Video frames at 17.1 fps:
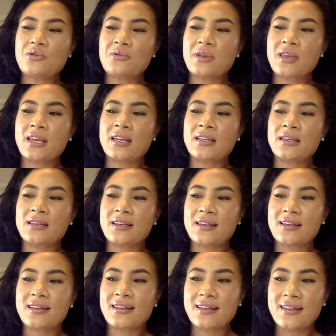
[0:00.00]

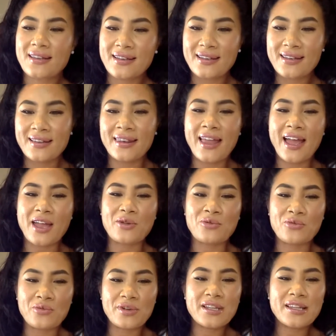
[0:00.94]
can like
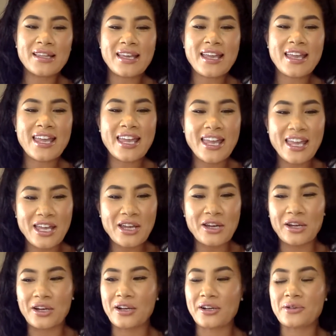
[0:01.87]
really
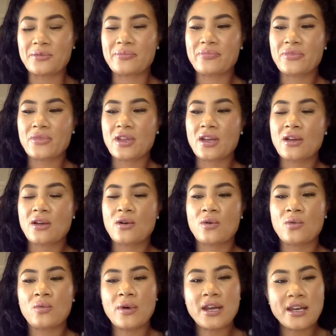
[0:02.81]
hear
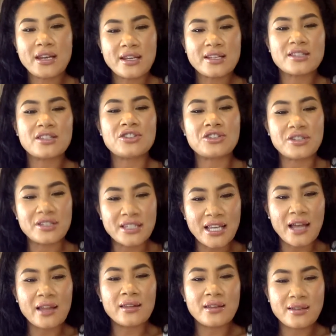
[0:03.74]
what it is that you're
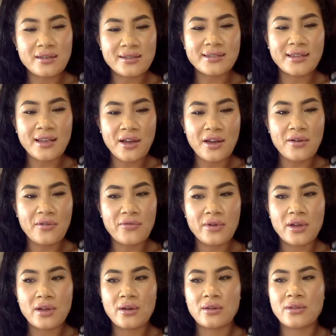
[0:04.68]
telling yourself
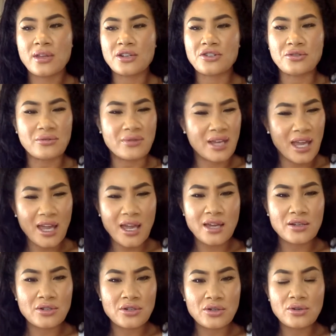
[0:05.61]
that you
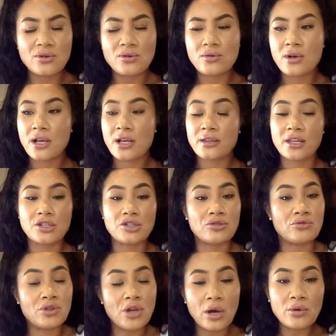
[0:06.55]
can't do, that
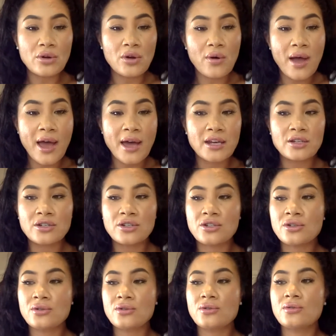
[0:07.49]
you don't know how to
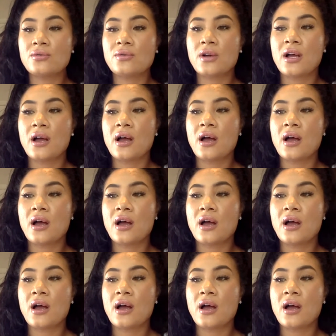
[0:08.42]
do,